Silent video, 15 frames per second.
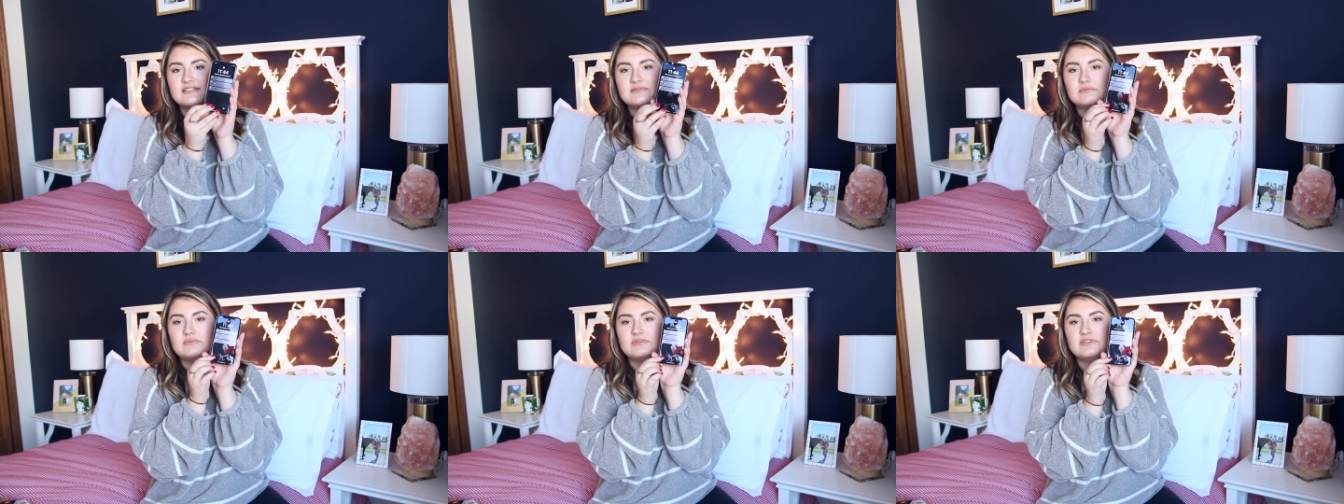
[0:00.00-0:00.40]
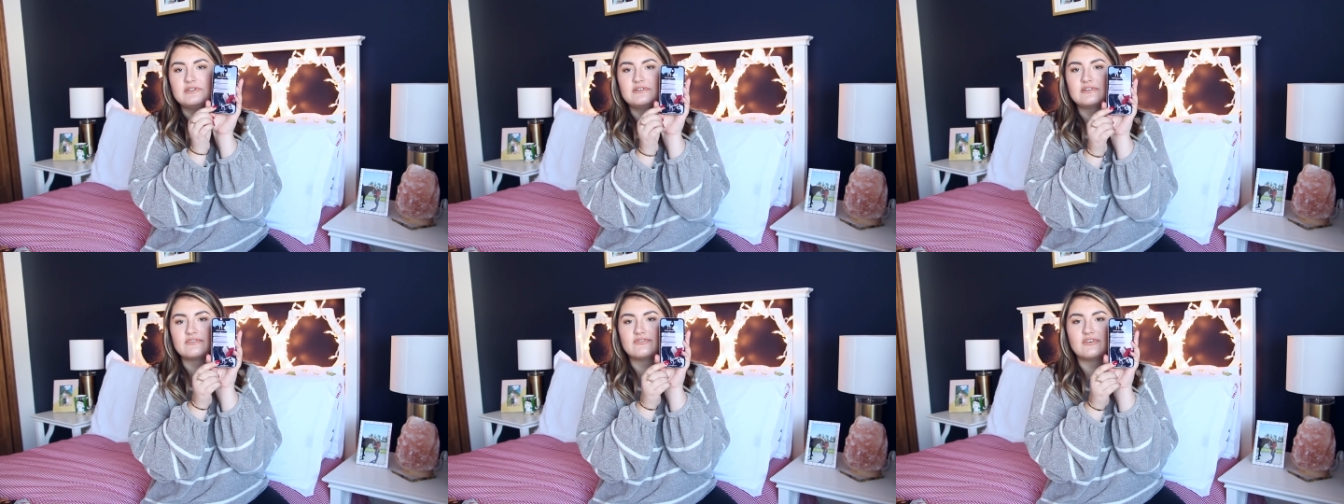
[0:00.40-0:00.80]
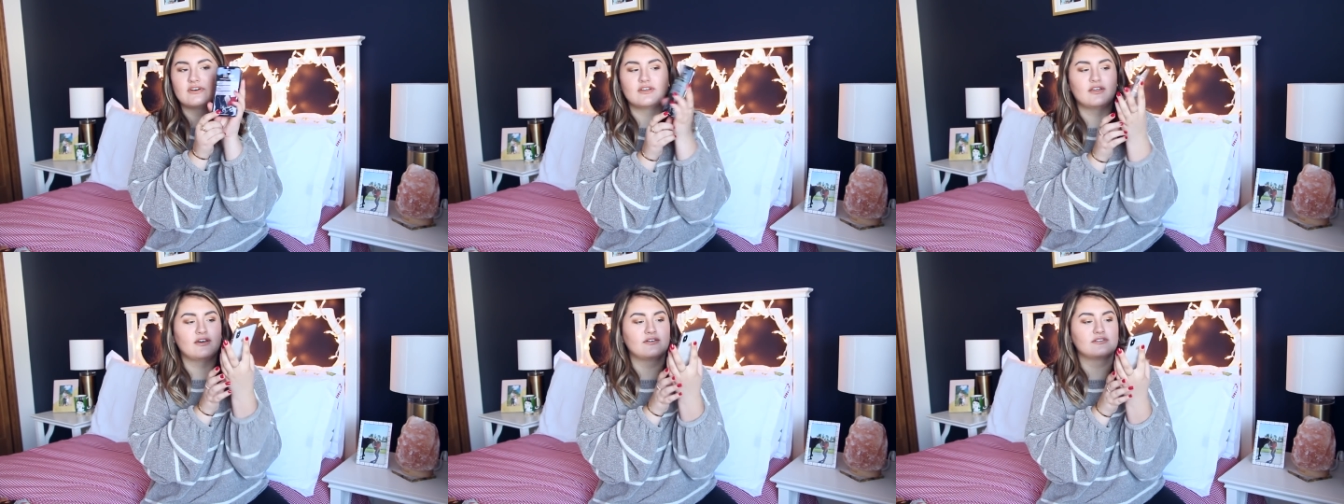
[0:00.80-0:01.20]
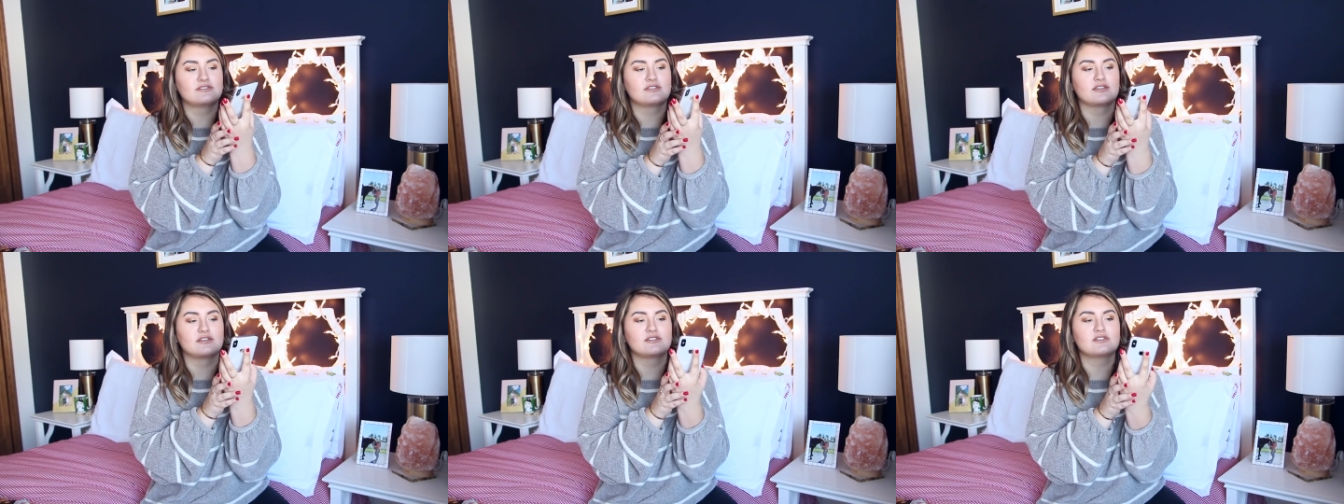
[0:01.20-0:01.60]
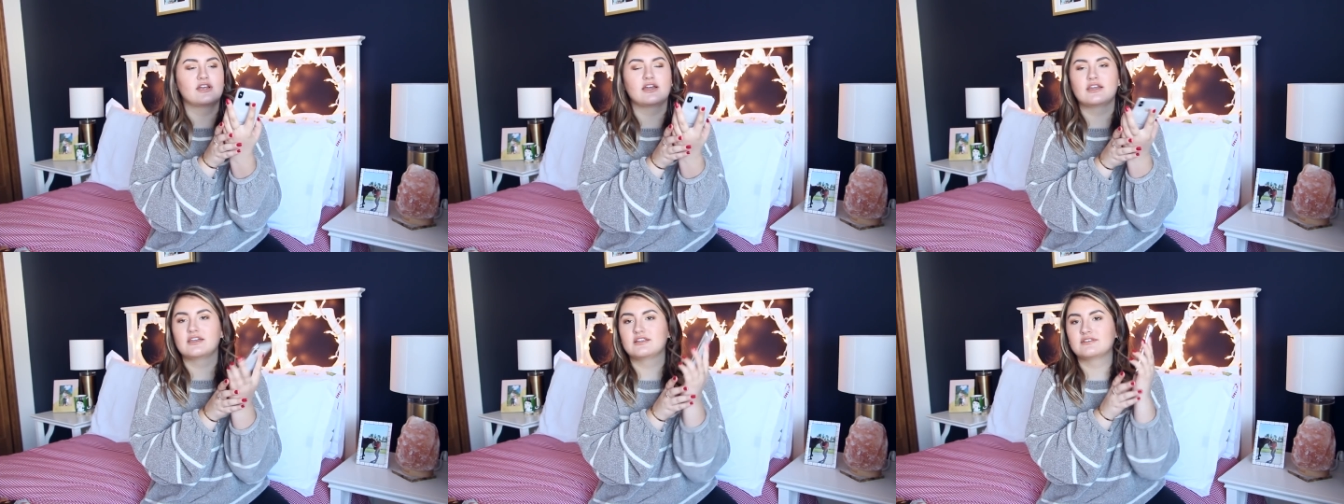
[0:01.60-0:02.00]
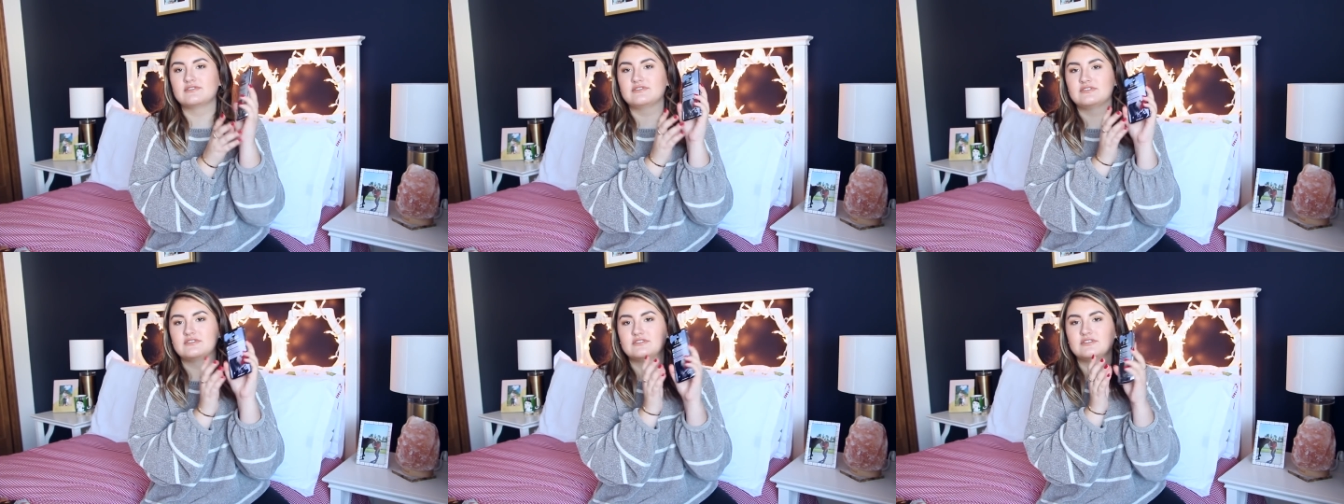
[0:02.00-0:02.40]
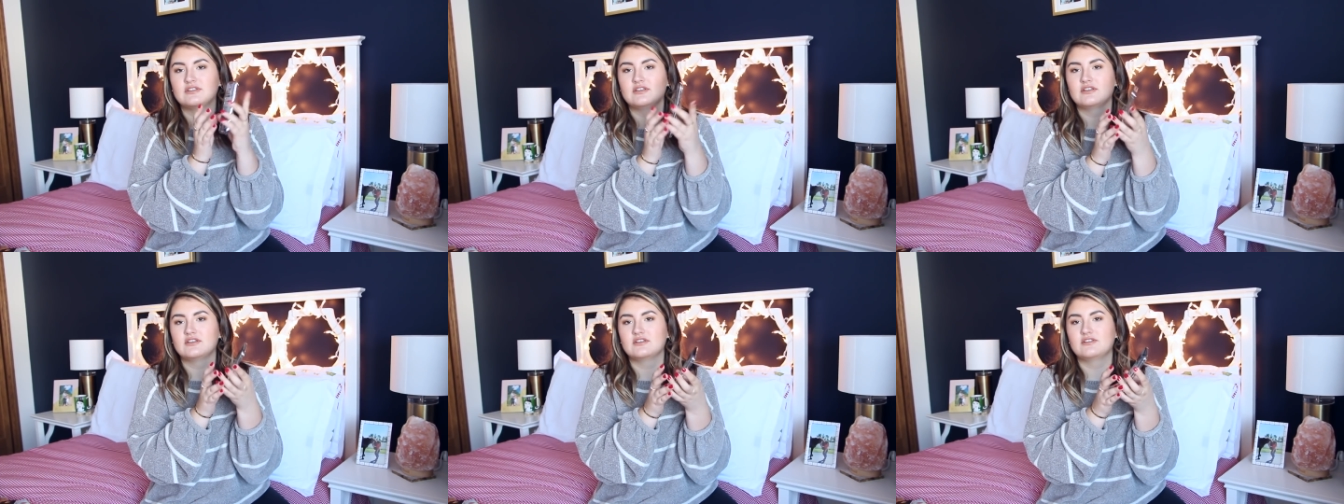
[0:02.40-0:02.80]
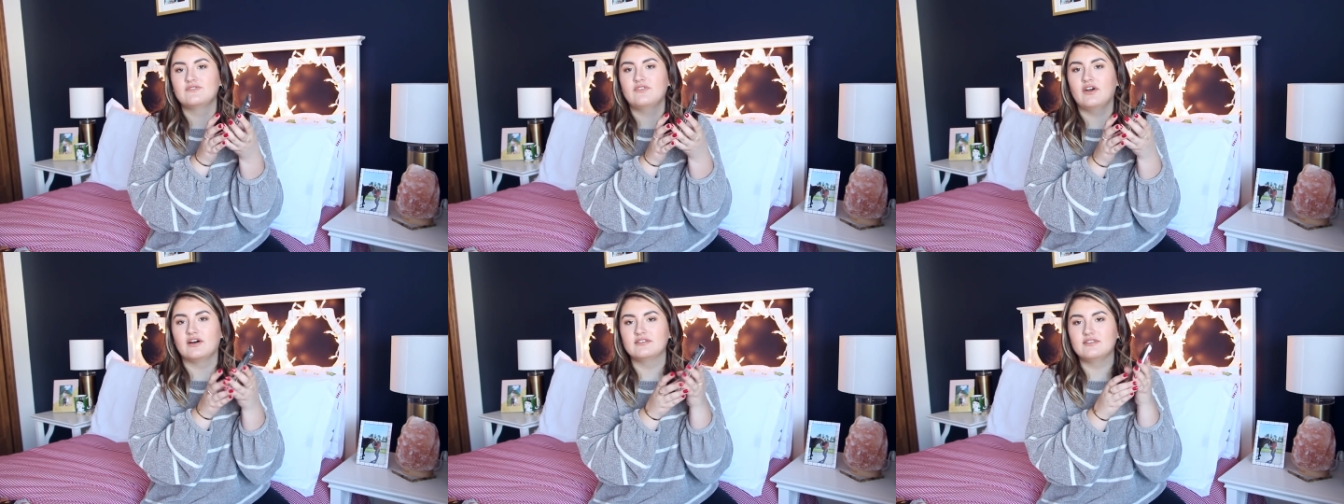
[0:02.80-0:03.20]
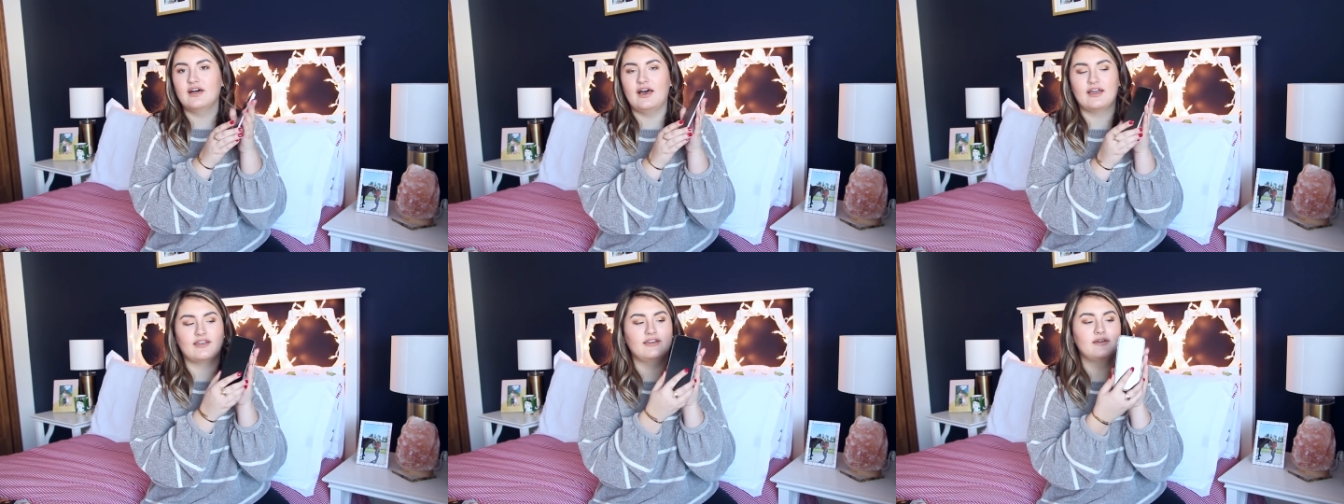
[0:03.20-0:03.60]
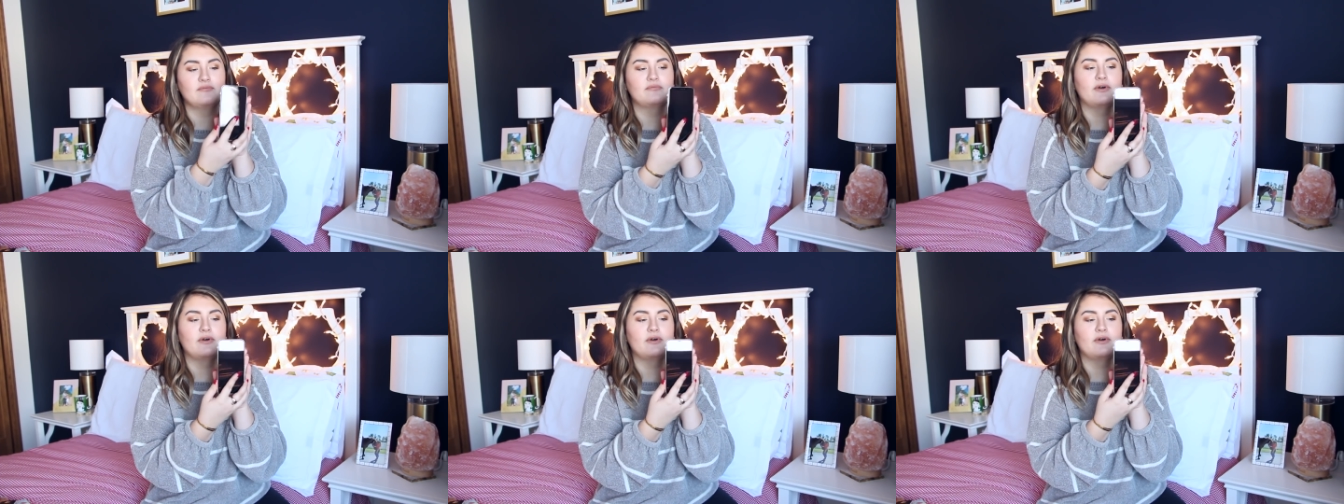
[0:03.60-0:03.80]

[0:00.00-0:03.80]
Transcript: is beautiful. Oh, it's gonna try and unlock.